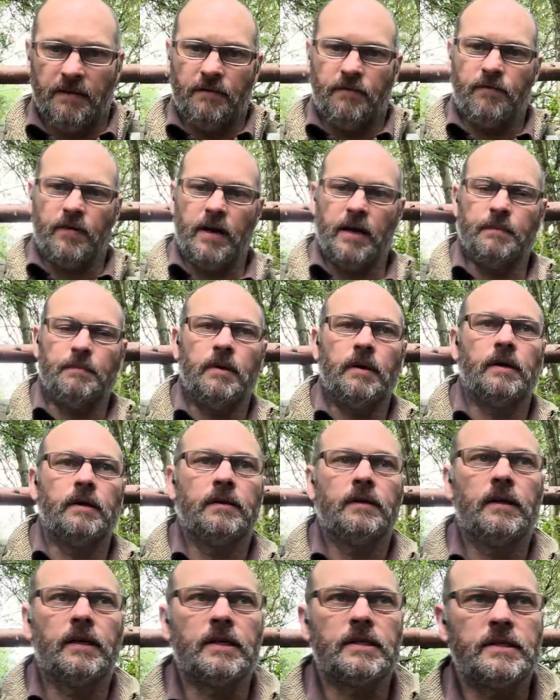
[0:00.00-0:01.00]
frame
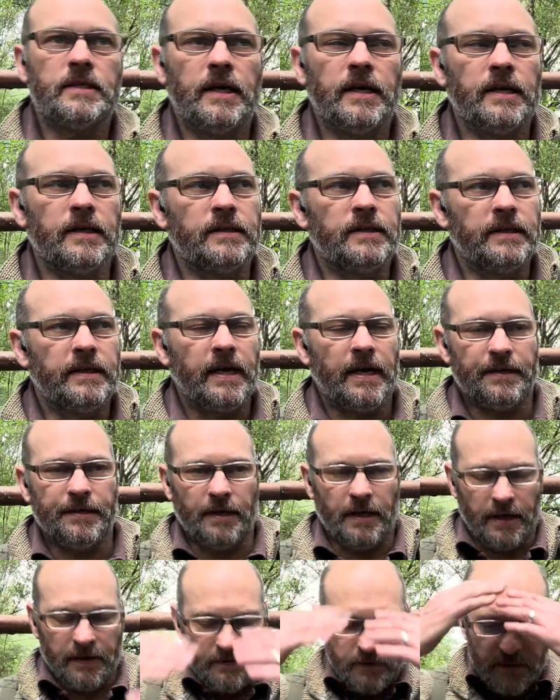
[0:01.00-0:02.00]
that it's taken to get
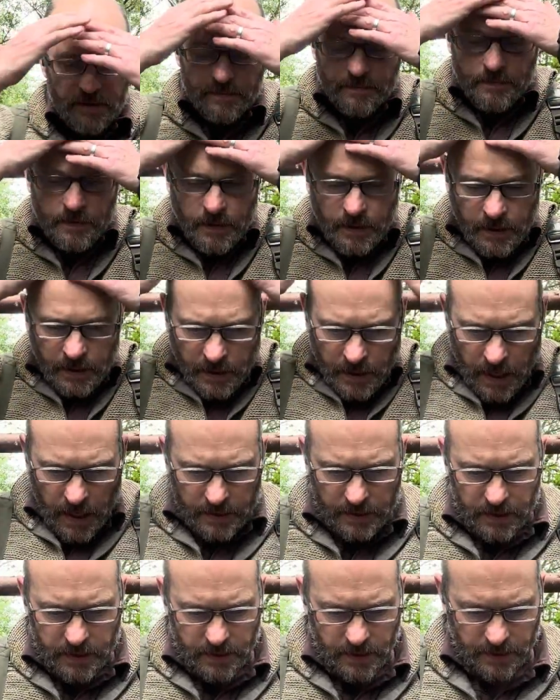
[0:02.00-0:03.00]
knives, as
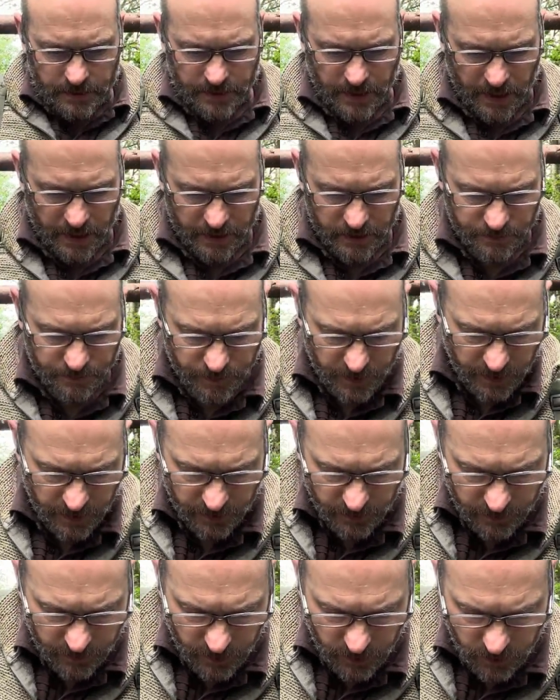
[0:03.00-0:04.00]
I said, that has
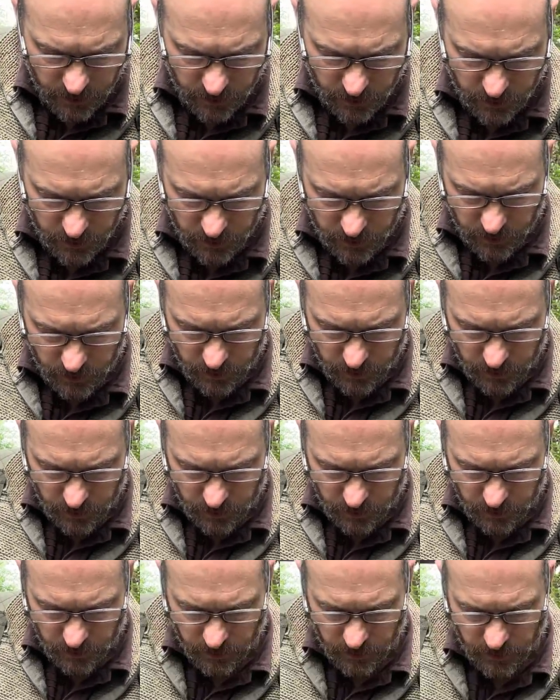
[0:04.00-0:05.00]
been
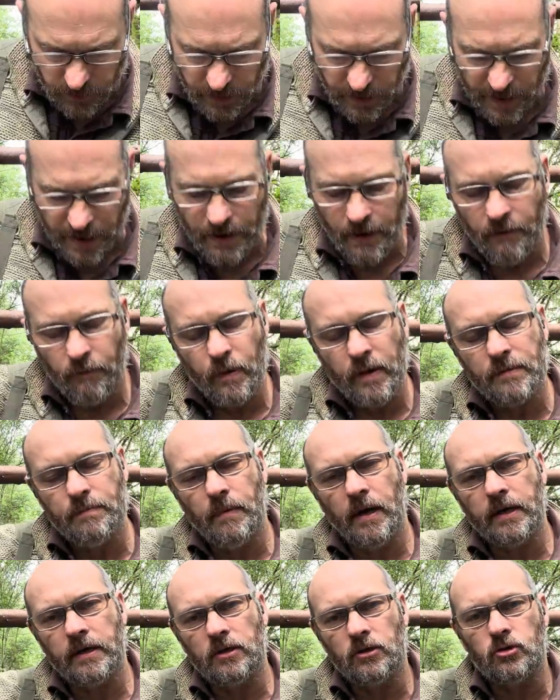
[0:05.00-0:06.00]
out and with
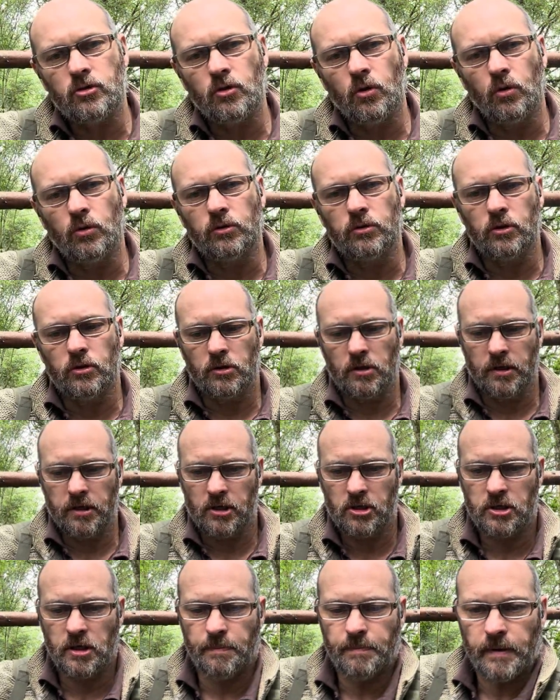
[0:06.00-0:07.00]
my control due to the
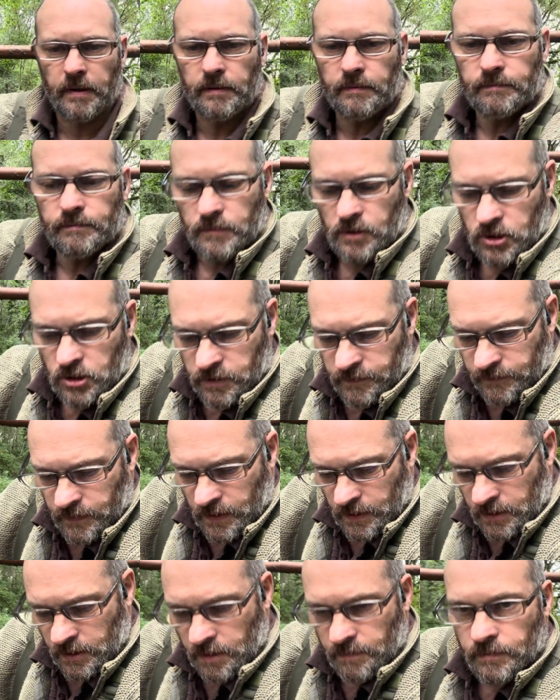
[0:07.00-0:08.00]
shipping. Shift
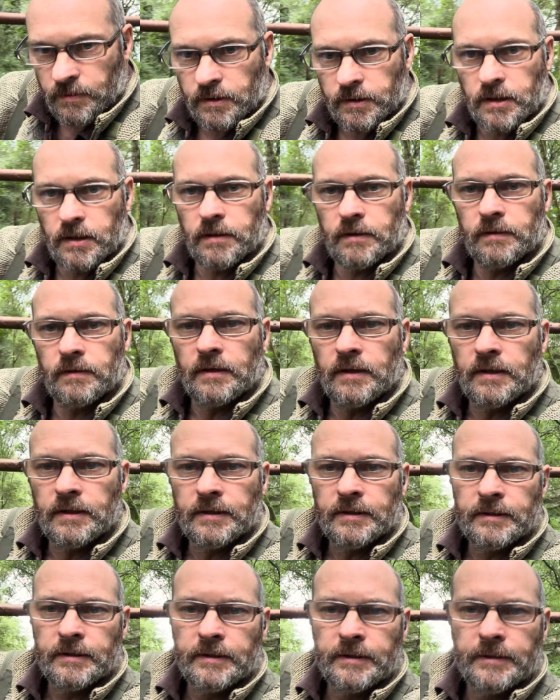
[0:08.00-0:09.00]
that camera
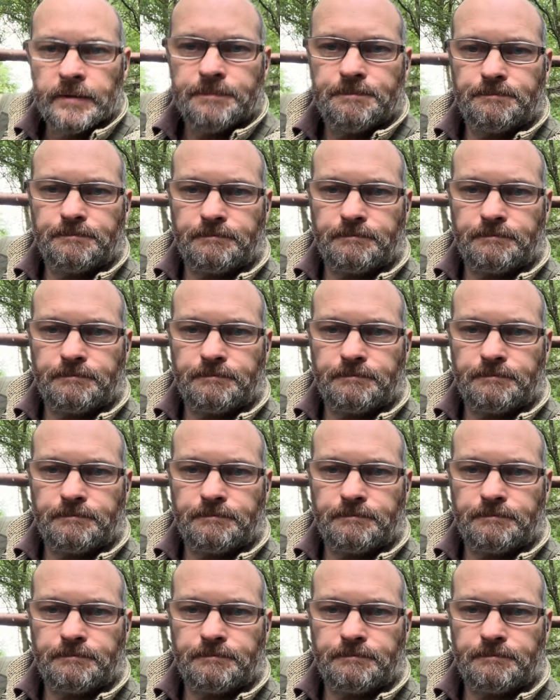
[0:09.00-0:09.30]
again.